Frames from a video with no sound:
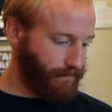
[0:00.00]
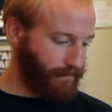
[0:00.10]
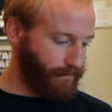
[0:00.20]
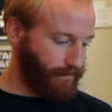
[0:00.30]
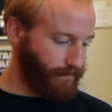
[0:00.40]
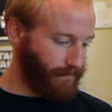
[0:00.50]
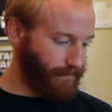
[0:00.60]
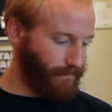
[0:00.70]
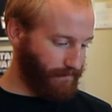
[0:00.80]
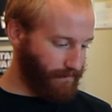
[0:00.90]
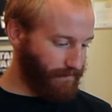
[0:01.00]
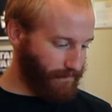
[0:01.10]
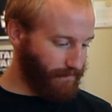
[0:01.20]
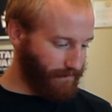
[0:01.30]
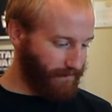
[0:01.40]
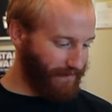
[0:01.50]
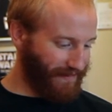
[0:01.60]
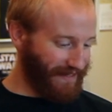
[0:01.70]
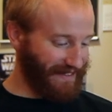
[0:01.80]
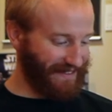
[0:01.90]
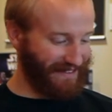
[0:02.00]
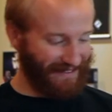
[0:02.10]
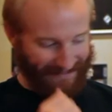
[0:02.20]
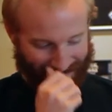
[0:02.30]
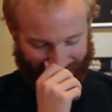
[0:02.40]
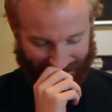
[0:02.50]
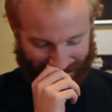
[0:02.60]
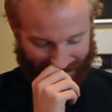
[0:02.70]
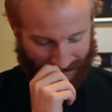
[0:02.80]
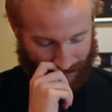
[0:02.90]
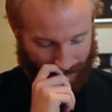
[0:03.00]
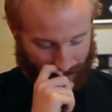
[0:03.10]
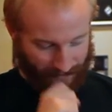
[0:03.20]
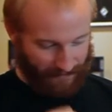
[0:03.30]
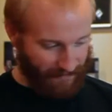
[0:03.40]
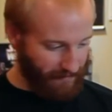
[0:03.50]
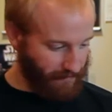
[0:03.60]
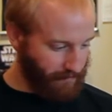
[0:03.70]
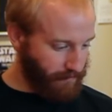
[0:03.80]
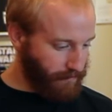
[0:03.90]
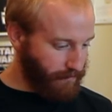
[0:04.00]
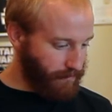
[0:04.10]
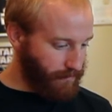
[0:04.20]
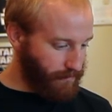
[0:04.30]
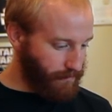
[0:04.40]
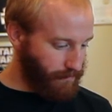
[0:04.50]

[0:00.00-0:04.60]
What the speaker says: (silent)